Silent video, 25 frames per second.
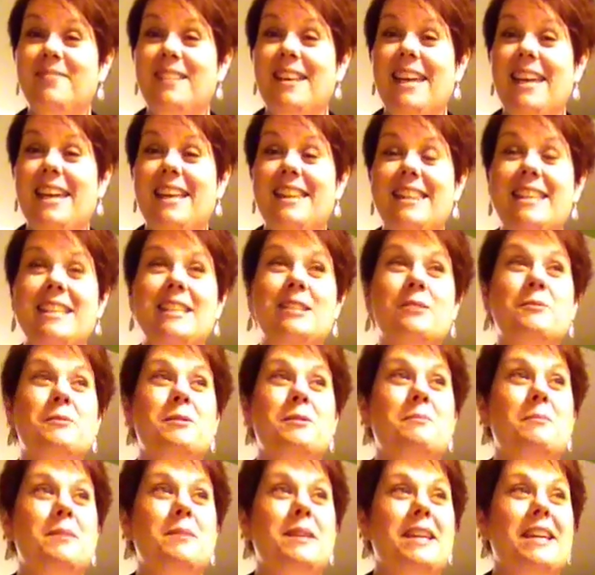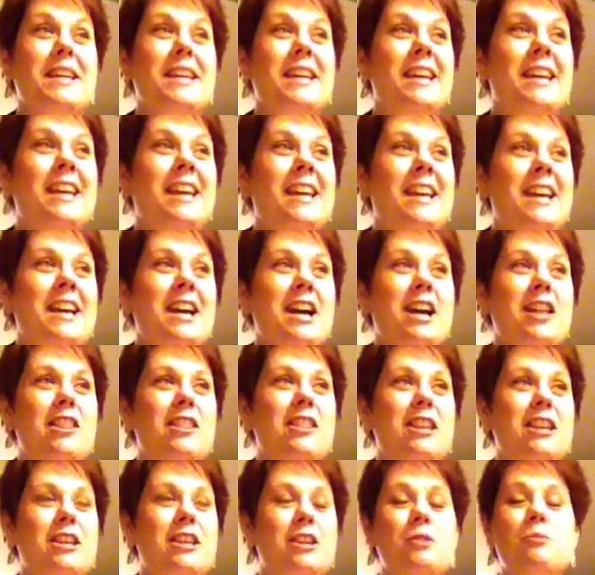And this would be
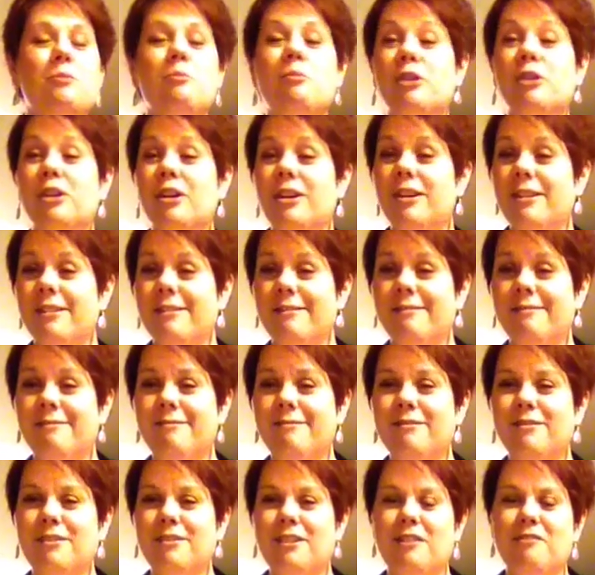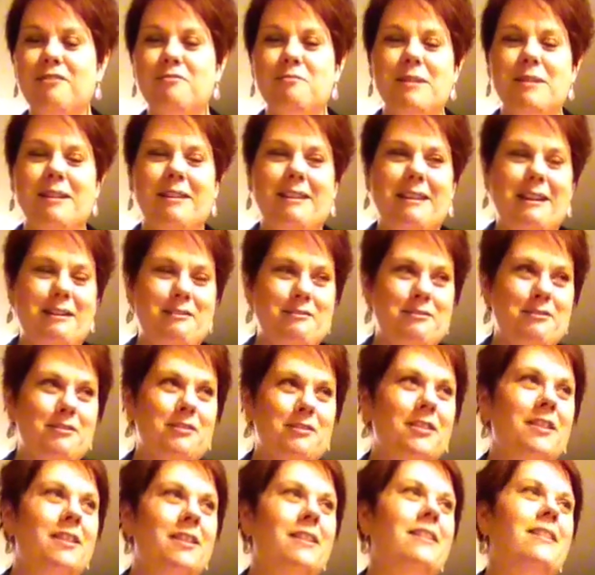the new book of my life.
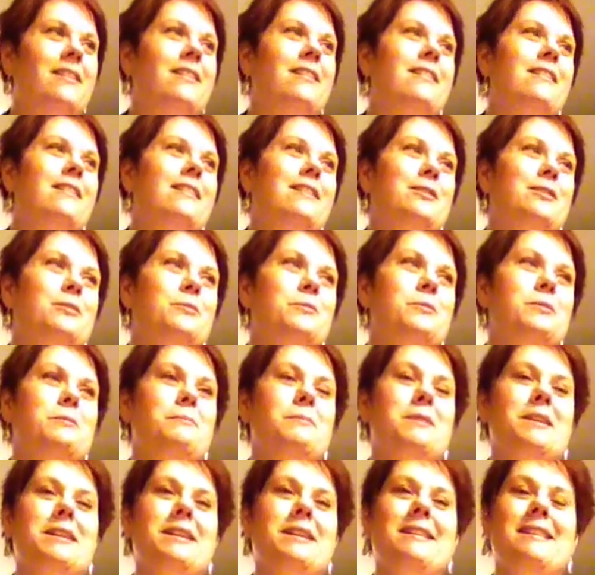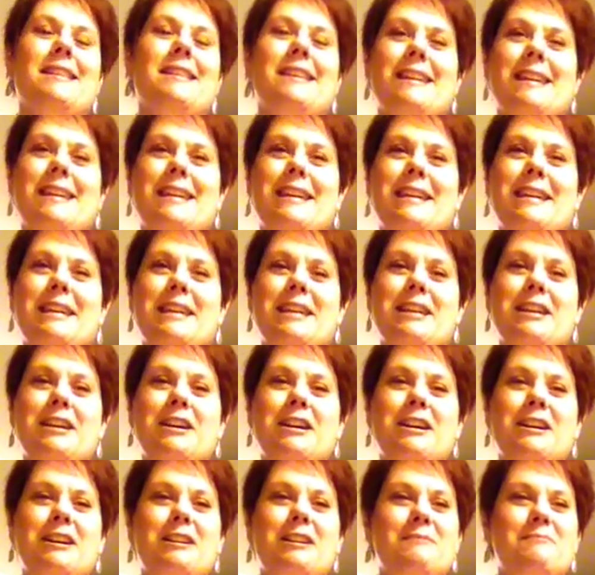This would be the
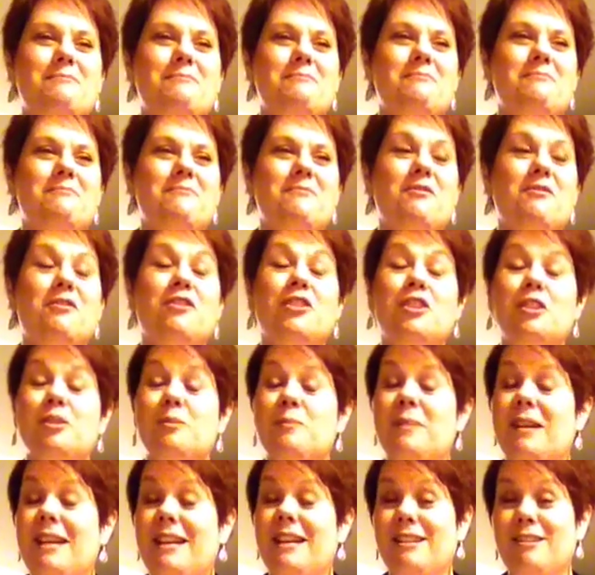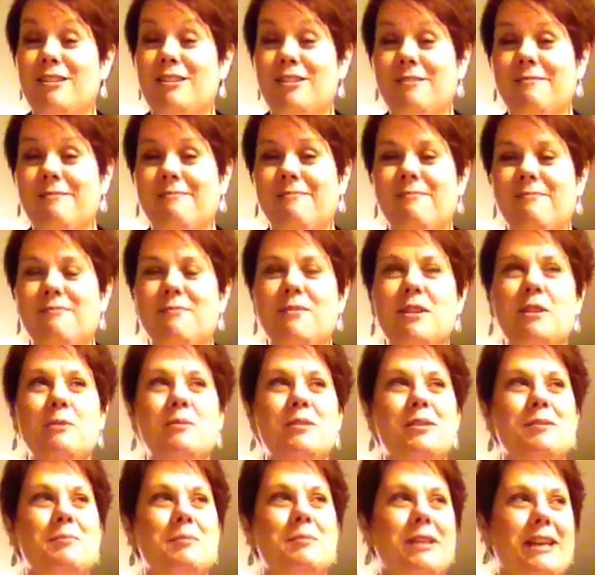first page. It
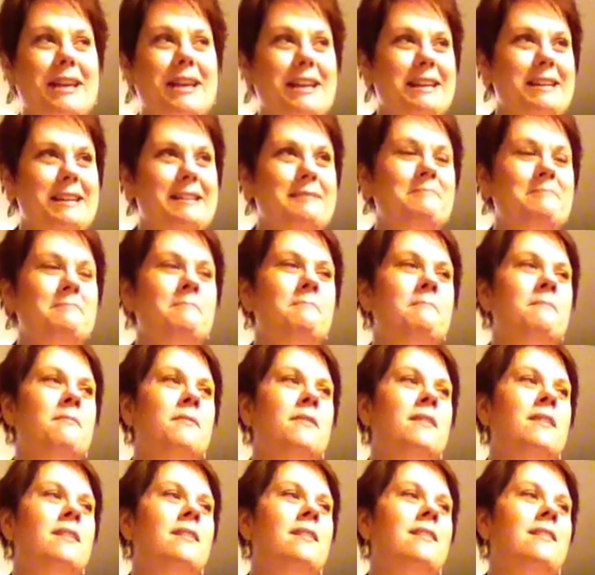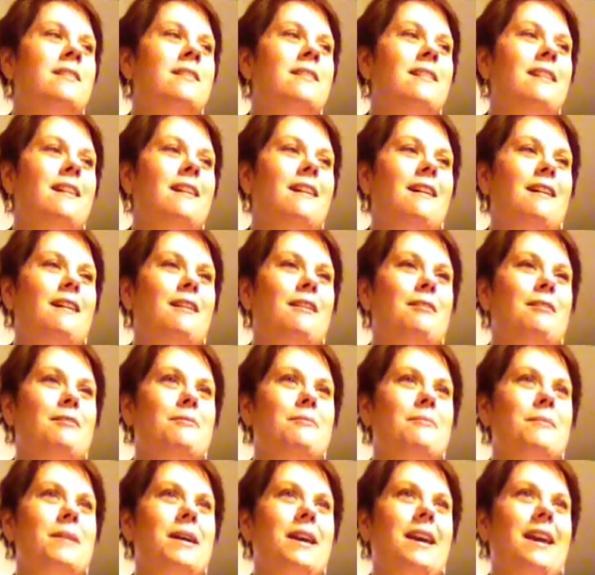was blank.
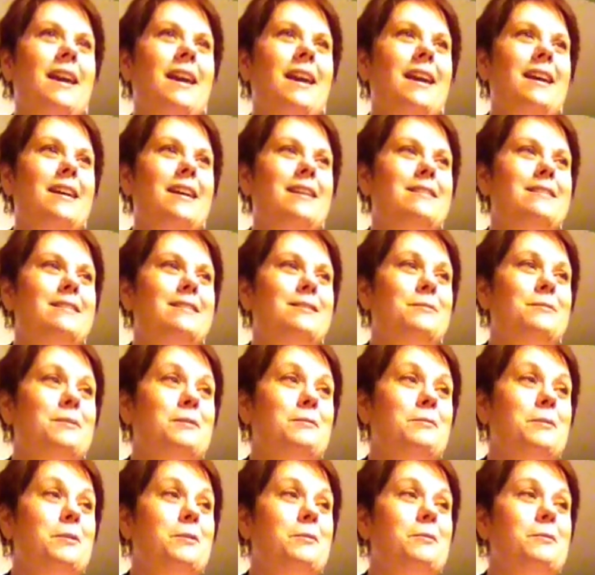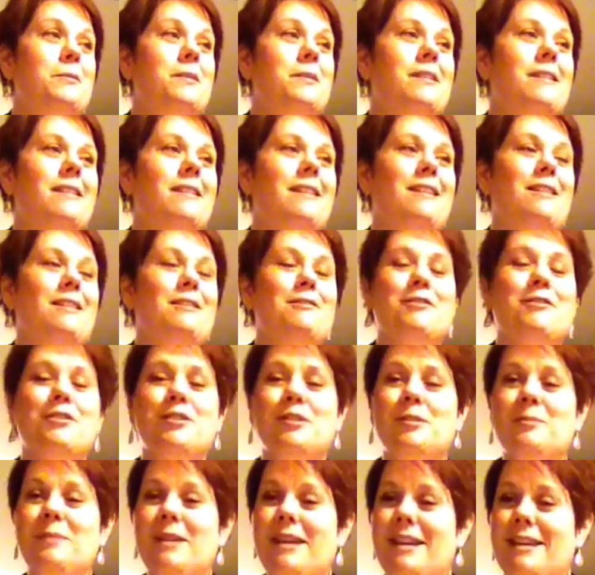And we wrote in the
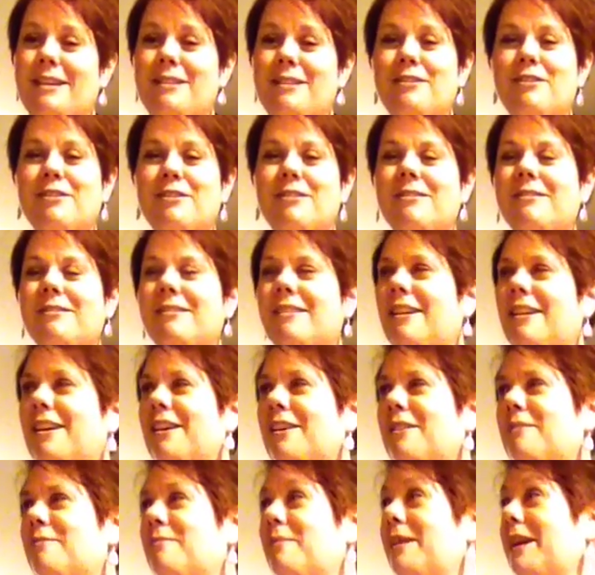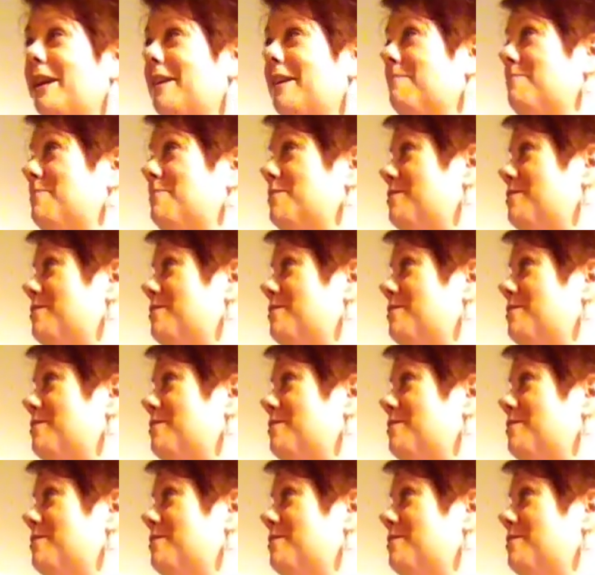first page, Pam